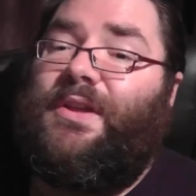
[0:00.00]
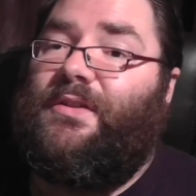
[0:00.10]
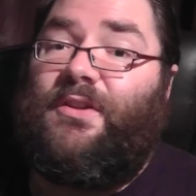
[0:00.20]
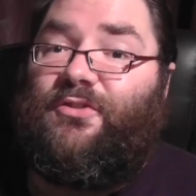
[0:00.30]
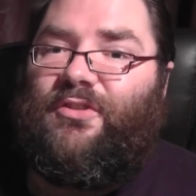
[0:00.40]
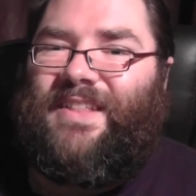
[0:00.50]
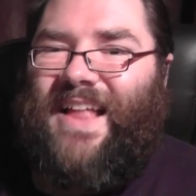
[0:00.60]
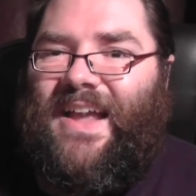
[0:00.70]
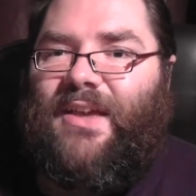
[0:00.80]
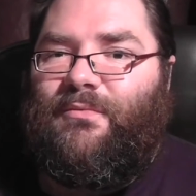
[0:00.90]
that's just
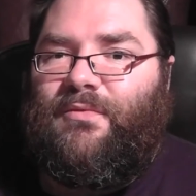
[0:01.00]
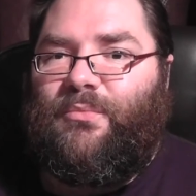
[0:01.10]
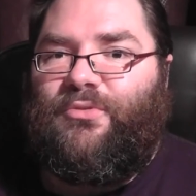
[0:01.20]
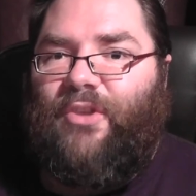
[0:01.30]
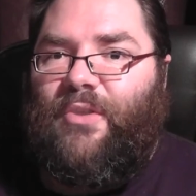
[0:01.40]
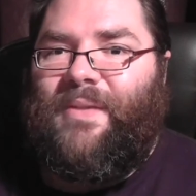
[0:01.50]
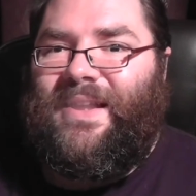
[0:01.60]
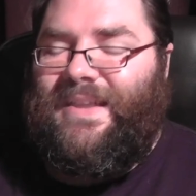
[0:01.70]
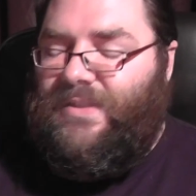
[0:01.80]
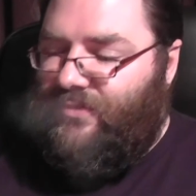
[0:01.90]
lacking from so
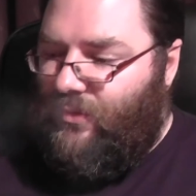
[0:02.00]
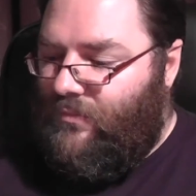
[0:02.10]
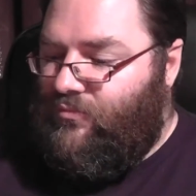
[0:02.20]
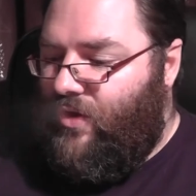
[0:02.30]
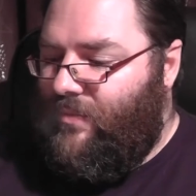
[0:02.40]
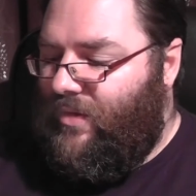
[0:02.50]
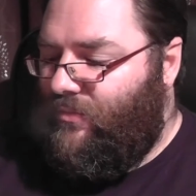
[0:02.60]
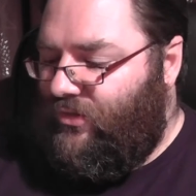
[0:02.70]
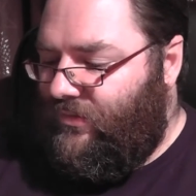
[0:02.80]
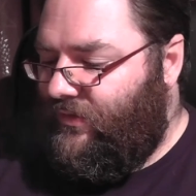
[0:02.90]
many sort of
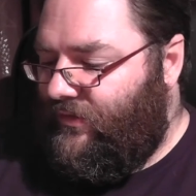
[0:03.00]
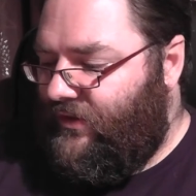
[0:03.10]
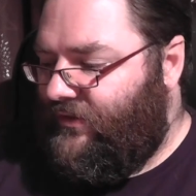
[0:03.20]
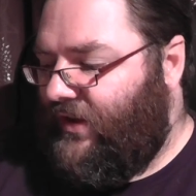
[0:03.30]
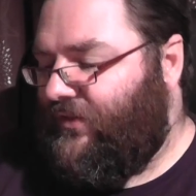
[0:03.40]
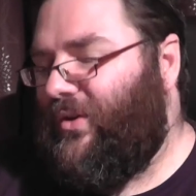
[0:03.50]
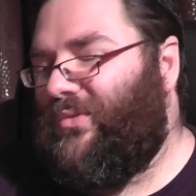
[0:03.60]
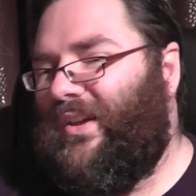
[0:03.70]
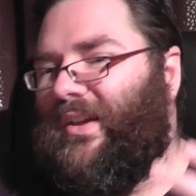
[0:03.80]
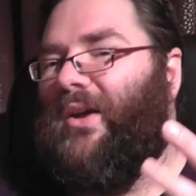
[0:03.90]
premium juices these days. They all
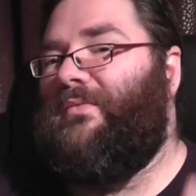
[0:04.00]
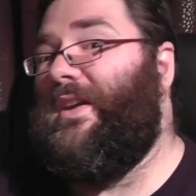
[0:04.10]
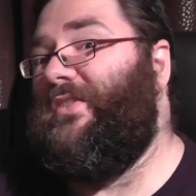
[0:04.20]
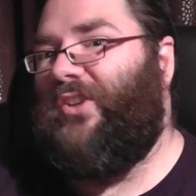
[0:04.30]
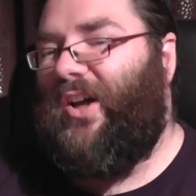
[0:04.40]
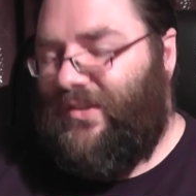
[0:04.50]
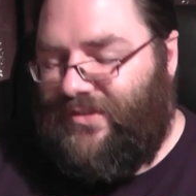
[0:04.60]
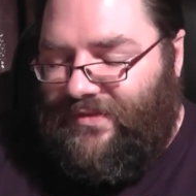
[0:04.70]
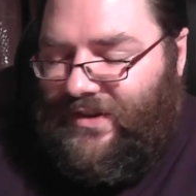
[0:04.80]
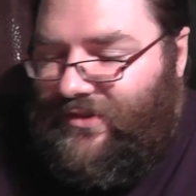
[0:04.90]
tend to go for desserts
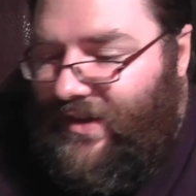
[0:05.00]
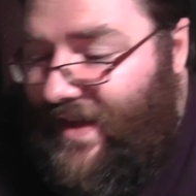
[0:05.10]
and things like